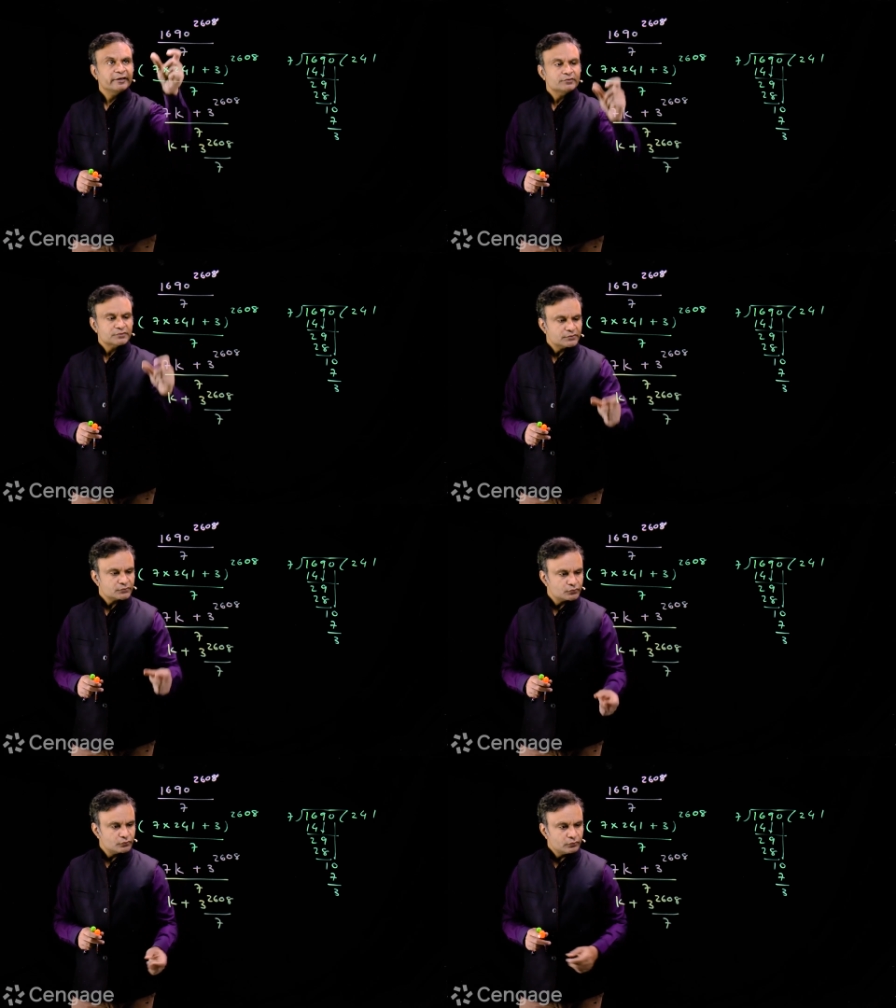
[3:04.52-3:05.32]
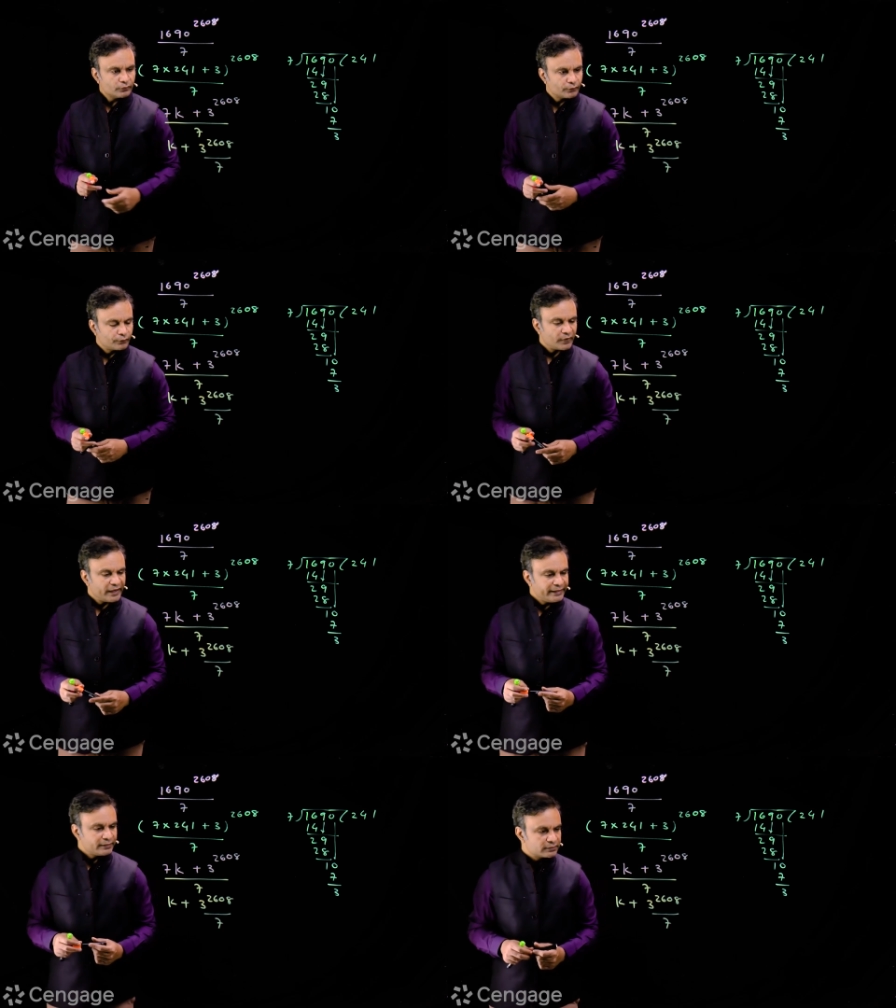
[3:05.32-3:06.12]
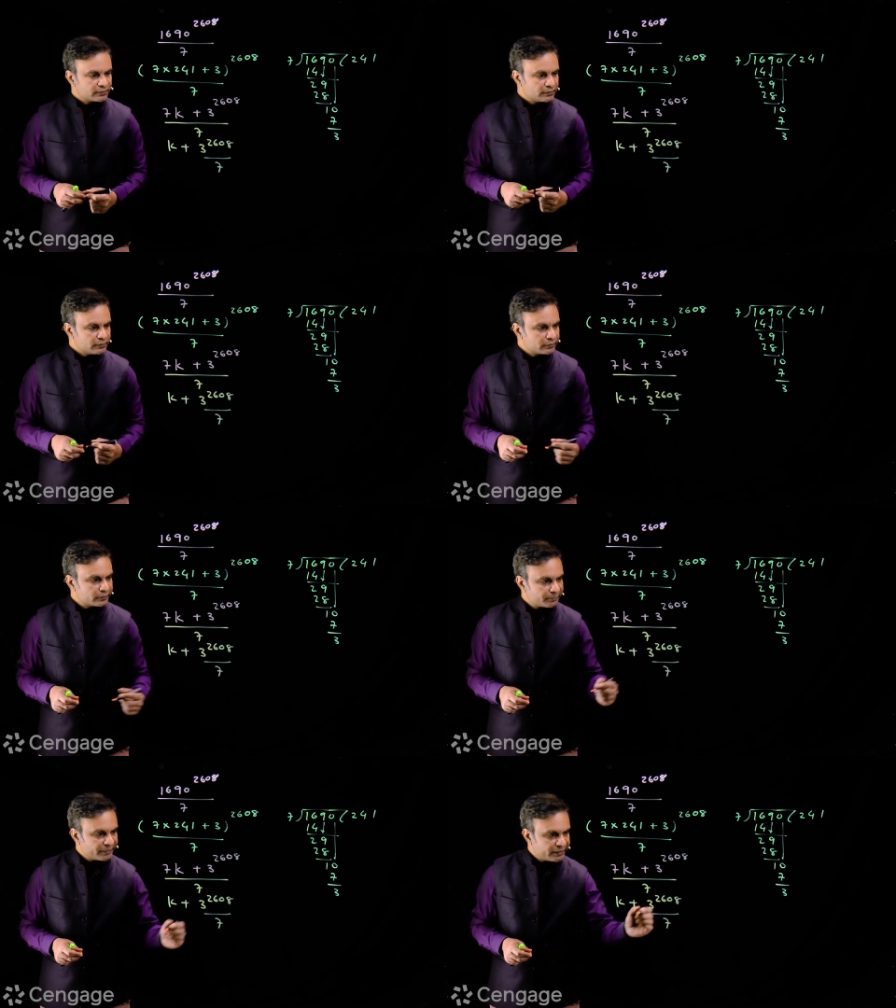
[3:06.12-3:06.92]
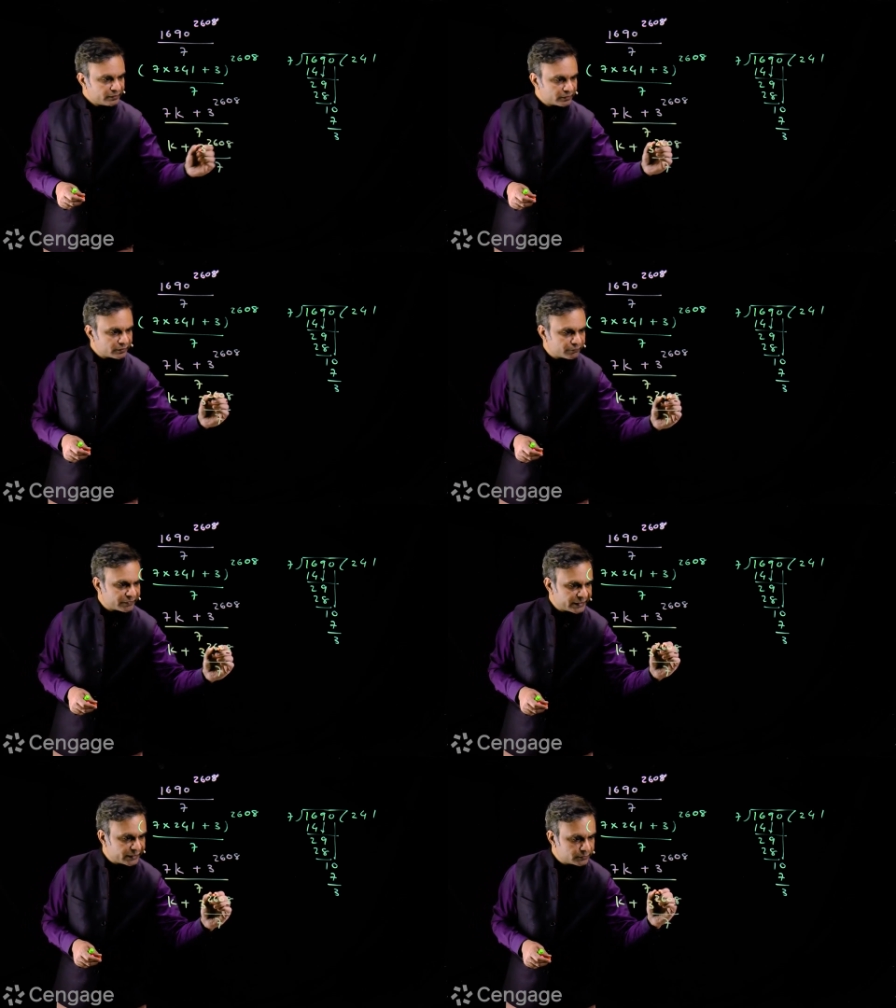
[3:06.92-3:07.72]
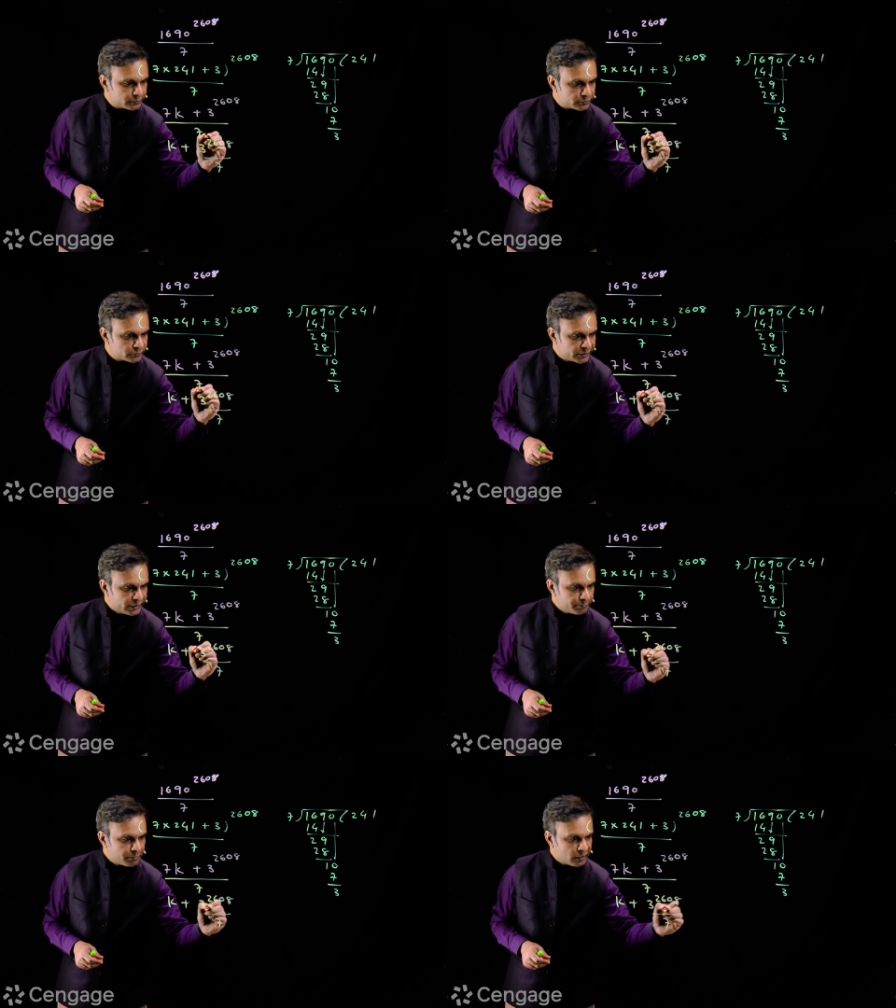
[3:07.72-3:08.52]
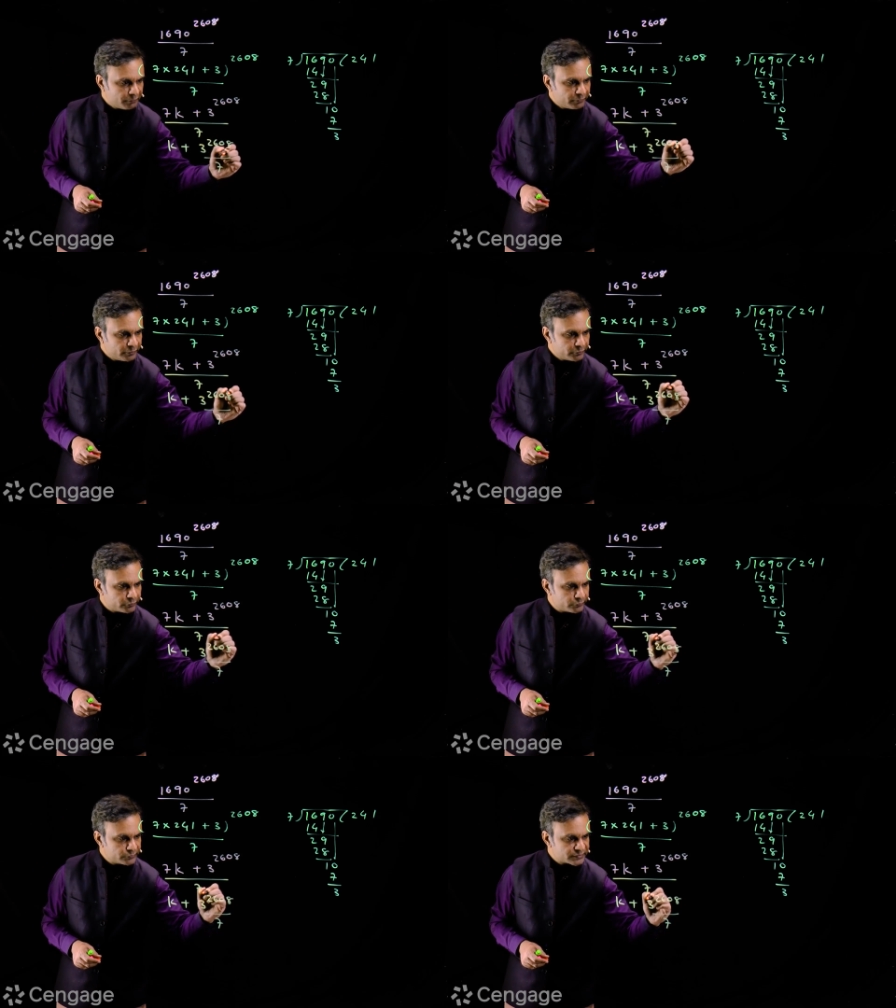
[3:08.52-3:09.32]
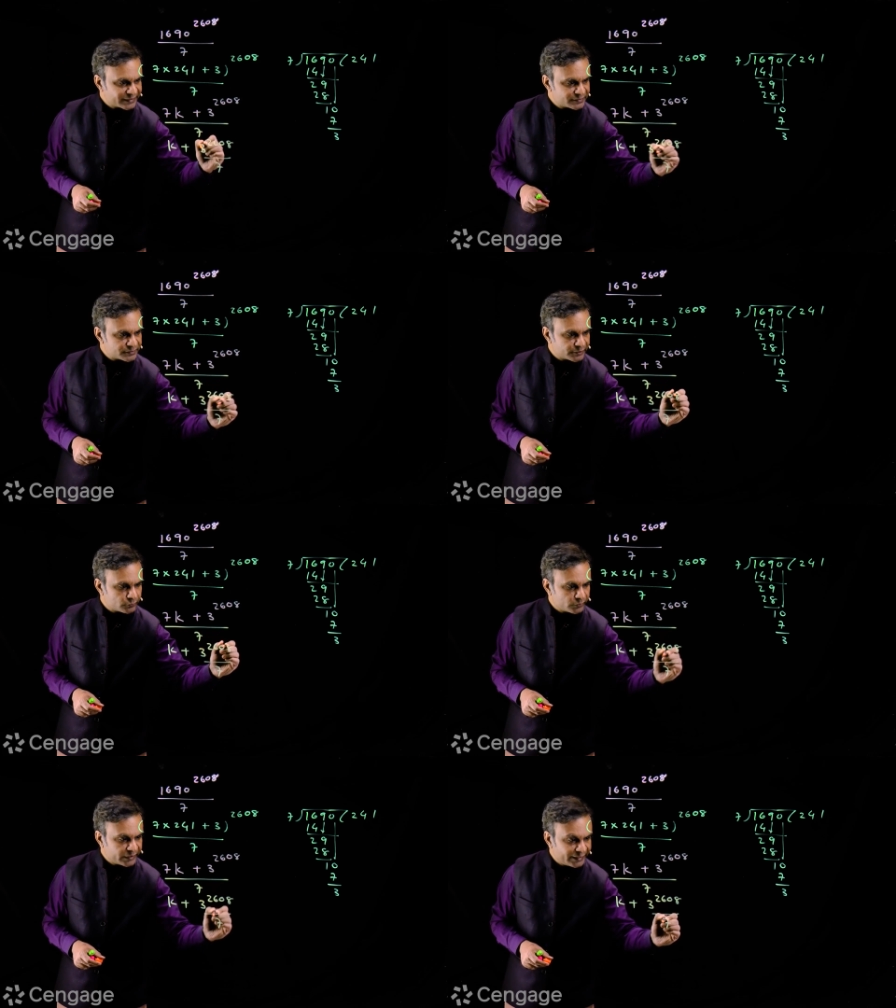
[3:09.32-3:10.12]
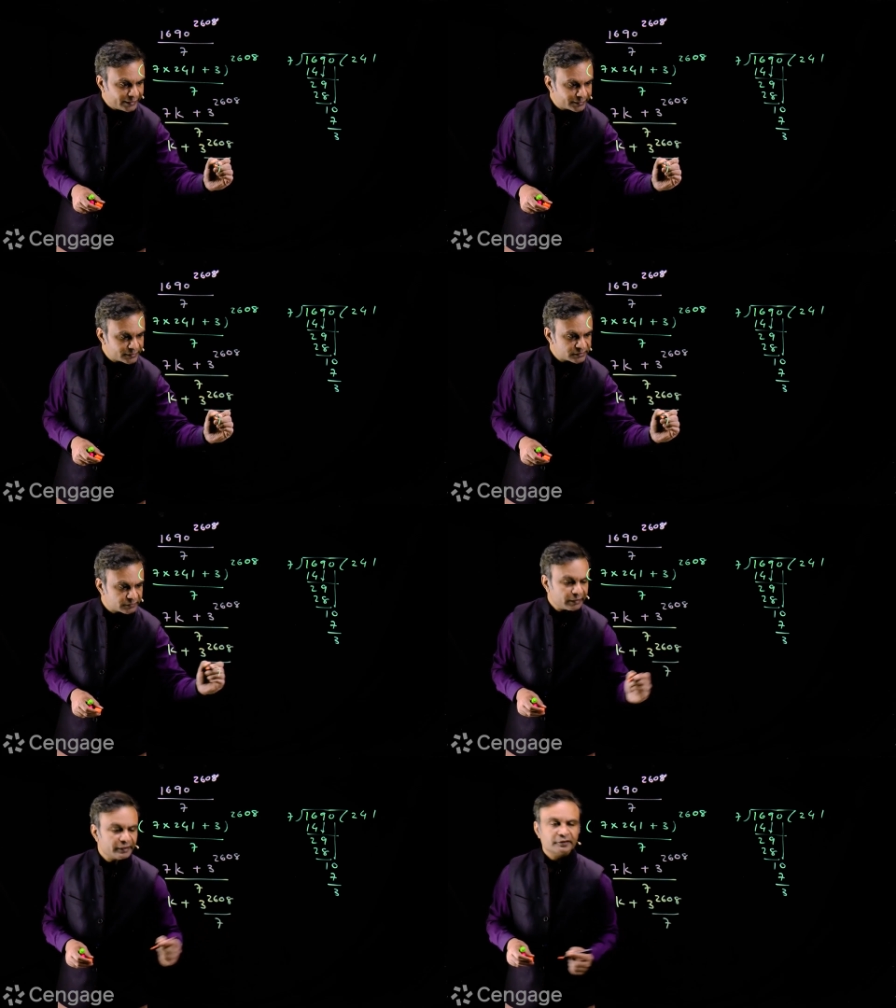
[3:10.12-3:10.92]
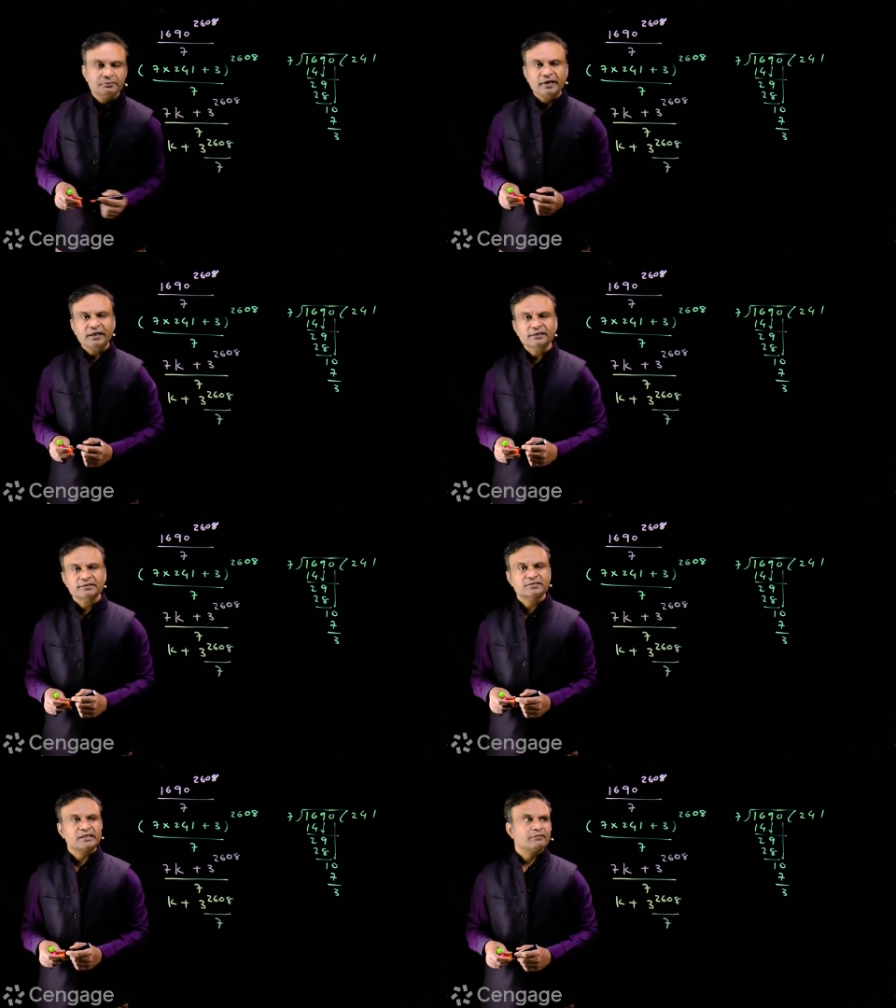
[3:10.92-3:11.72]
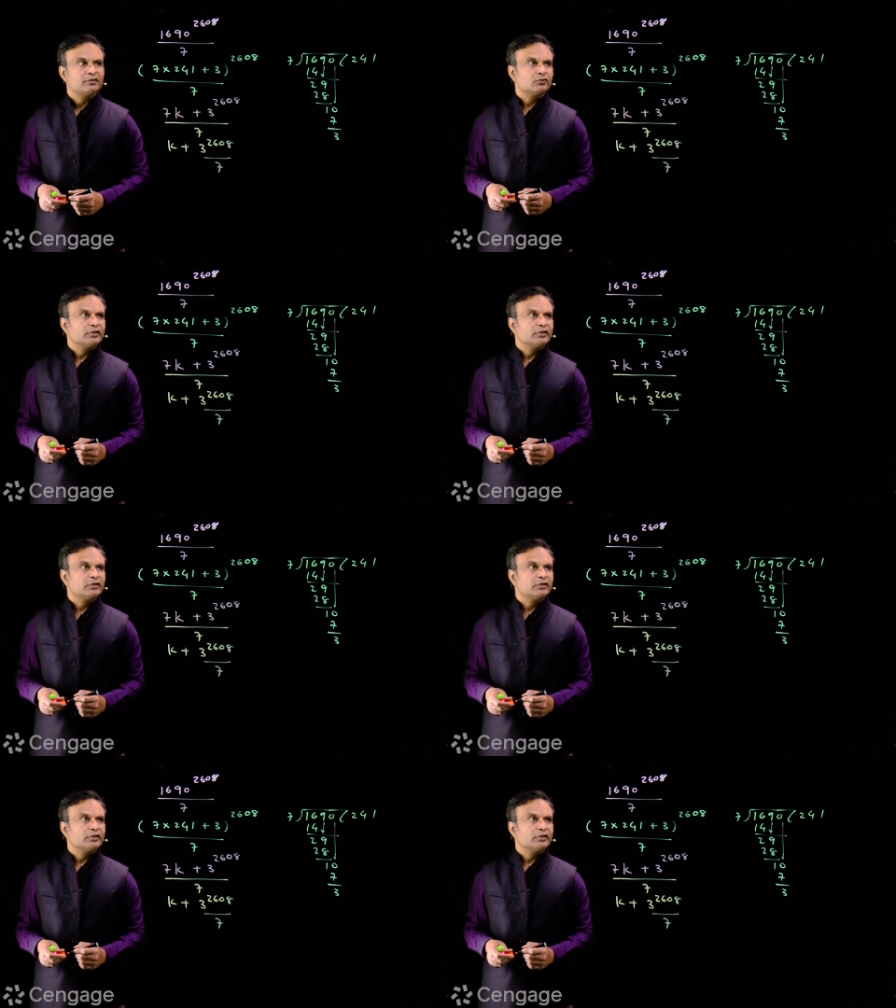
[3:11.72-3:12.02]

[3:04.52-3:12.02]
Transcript: reduces to find the remainder when 3 power 2608 is divided by 7.